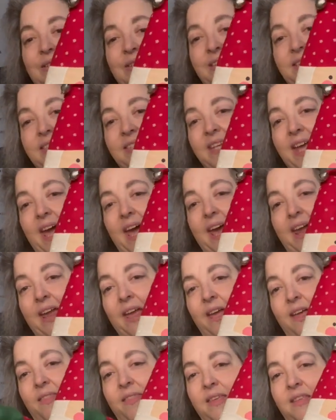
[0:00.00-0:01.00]

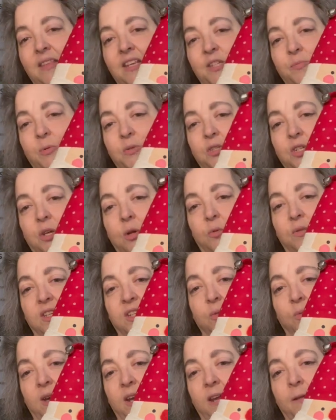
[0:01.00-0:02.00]
sack. I think they're supposed to go
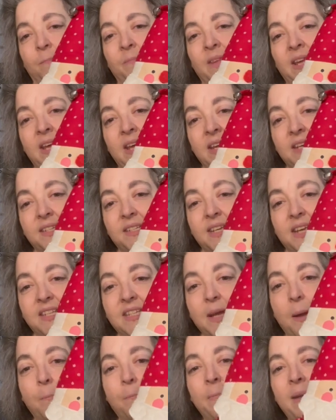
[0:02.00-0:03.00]
this way. It says
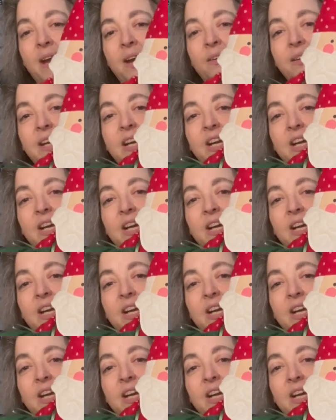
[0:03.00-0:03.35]
Merry